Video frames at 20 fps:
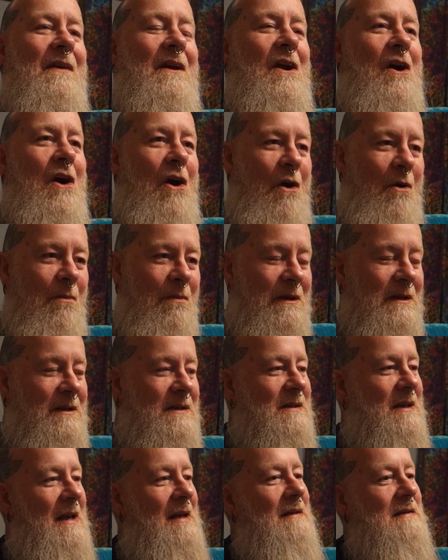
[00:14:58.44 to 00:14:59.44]
the common
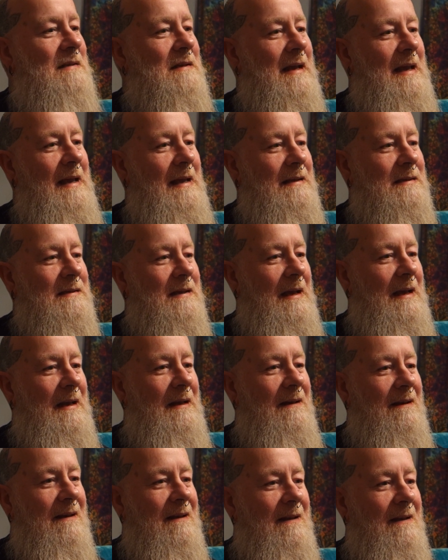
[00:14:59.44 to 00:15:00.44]
sense kicks
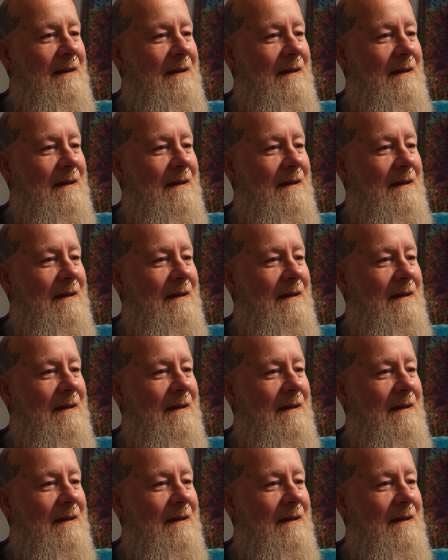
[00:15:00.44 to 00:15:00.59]
in.